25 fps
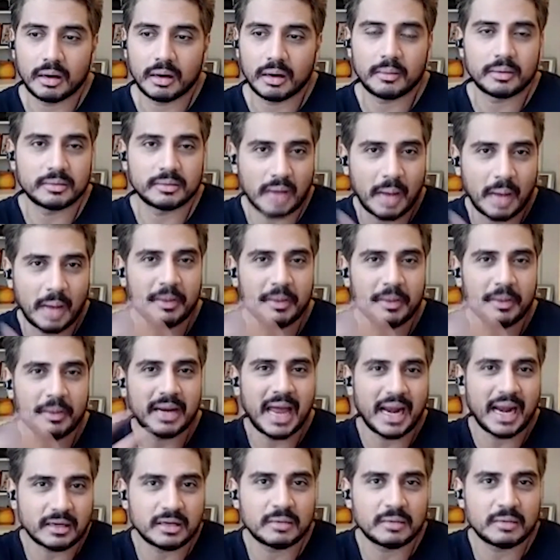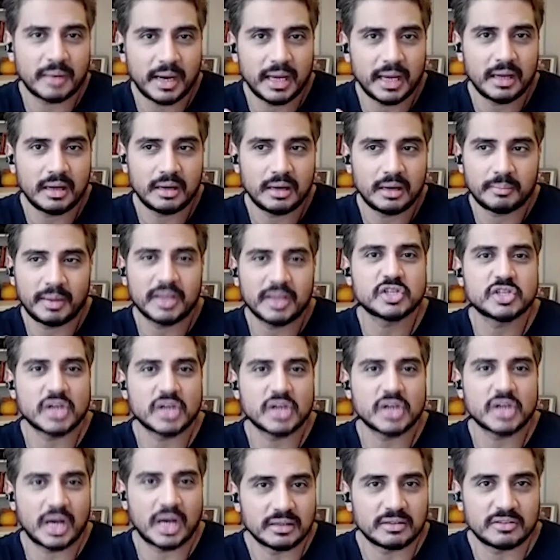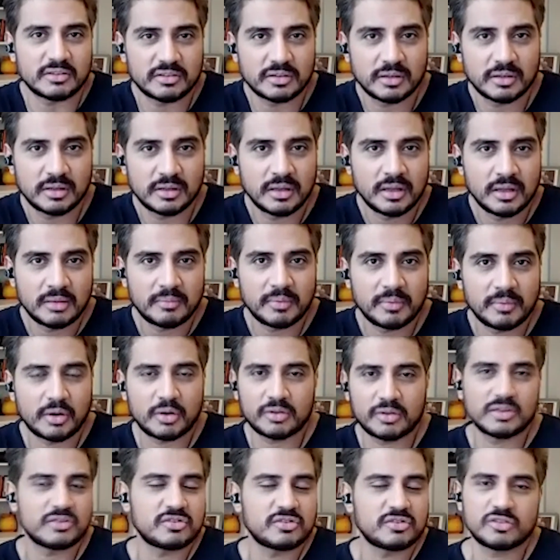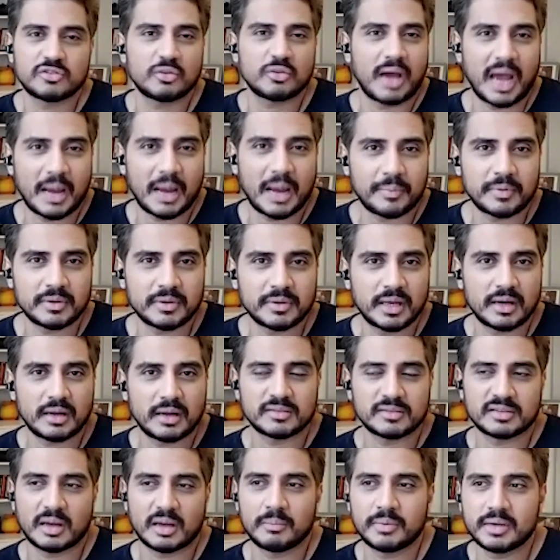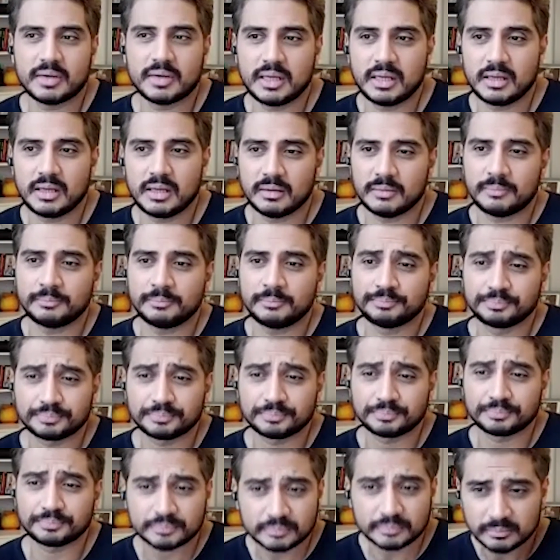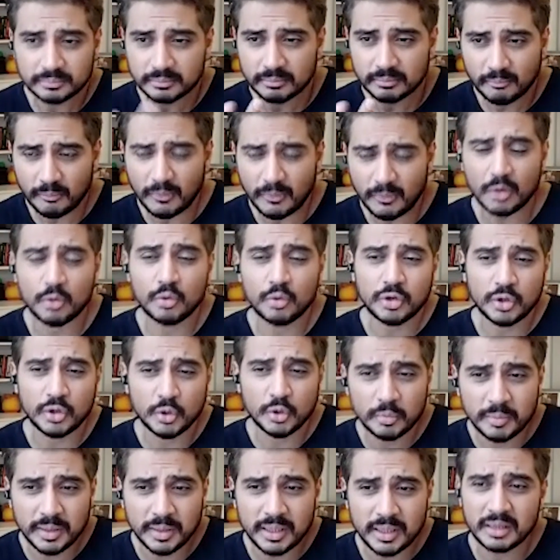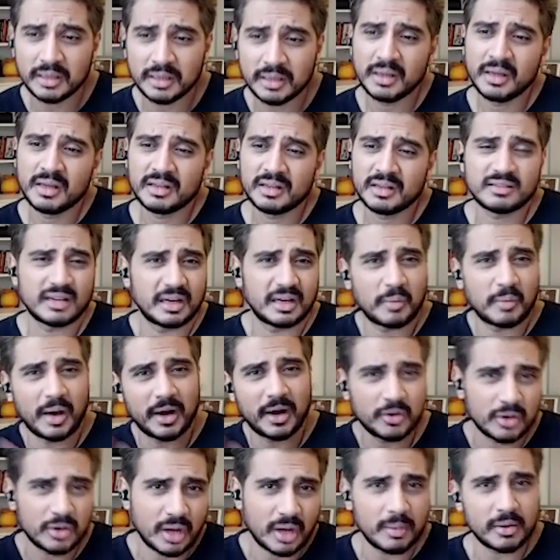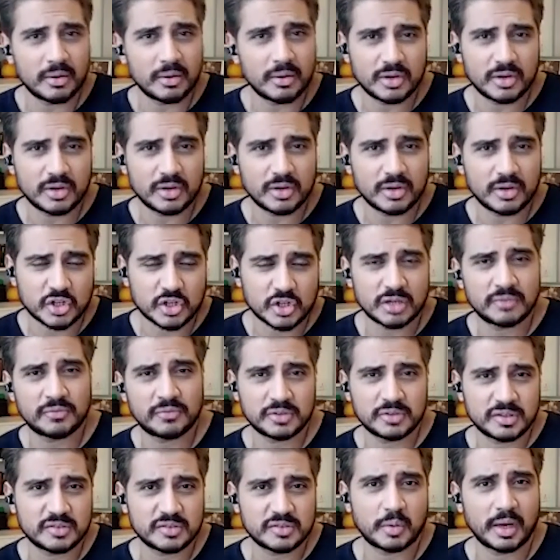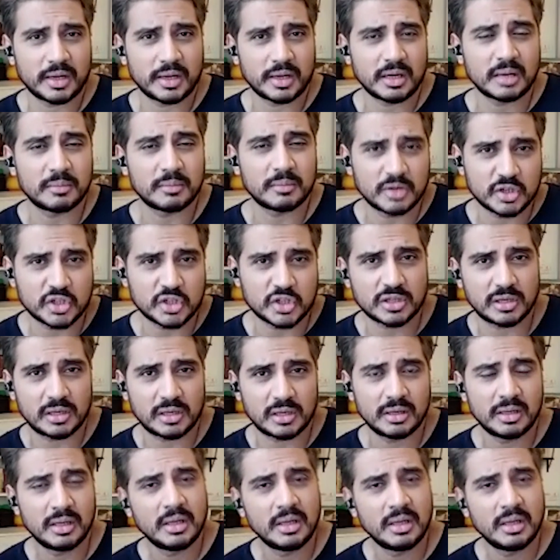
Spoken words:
I'm an actor by chance because it just so happened that somebody who knew me said, "Why don't you come and audition for this one commercial?"